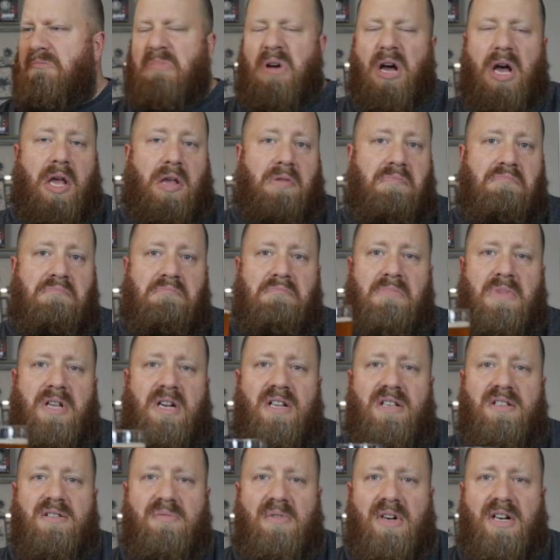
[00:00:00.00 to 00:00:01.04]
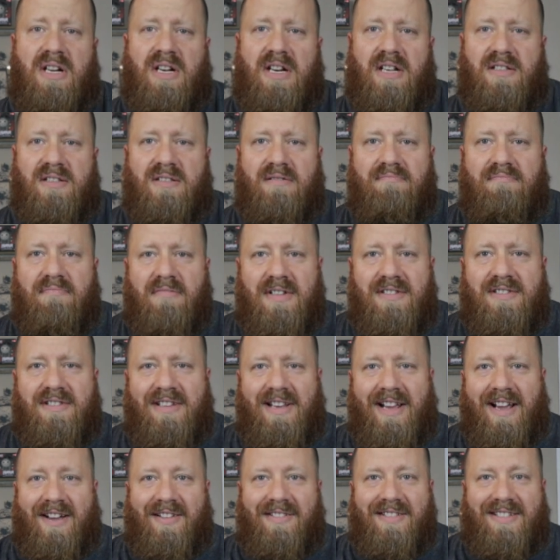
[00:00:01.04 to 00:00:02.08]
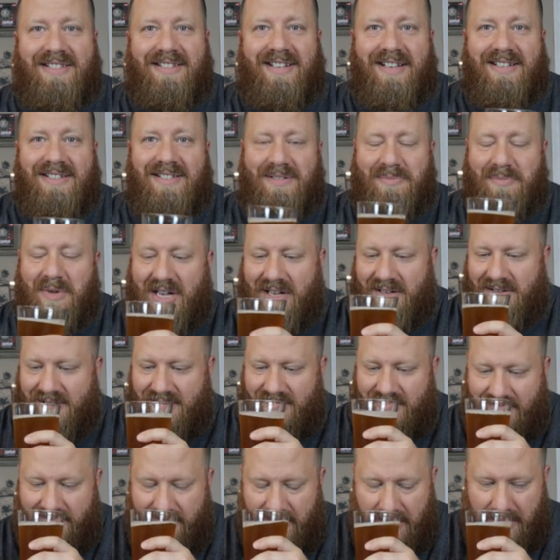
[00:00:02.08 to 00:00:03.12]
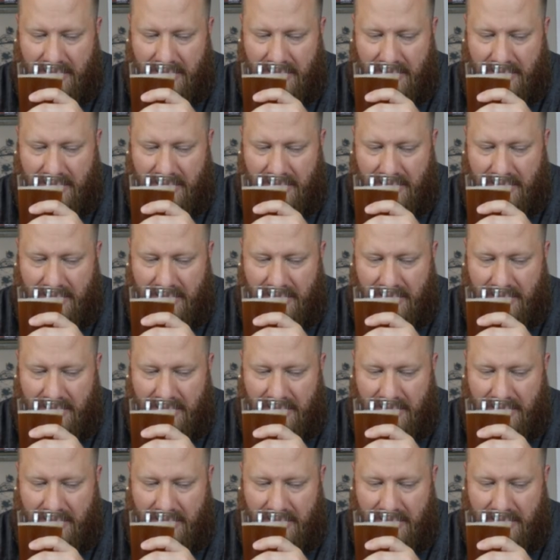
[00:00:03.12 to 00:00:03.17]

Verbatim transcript: but it is what it is. Let's see how this thing smells.